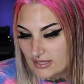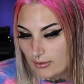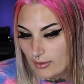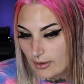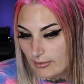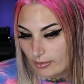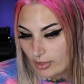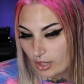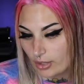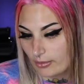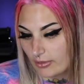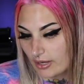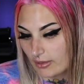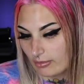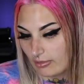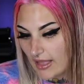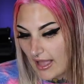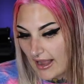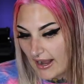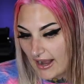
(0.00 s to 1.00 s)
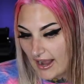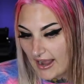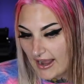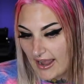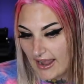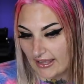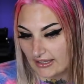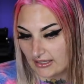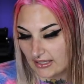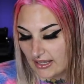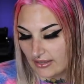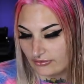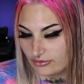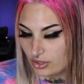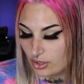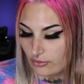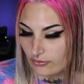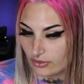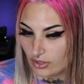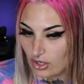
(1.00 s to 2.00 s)
demi-permanent black I had left
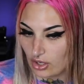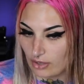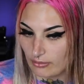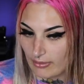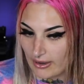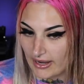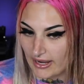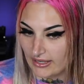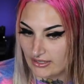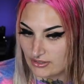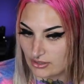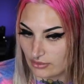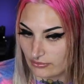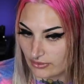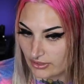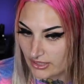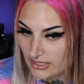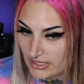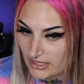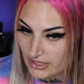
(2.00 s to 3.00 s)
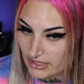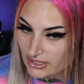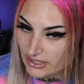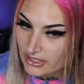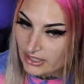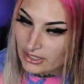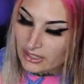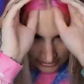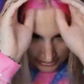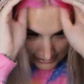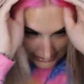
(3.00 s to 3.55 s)
over on my ends over here.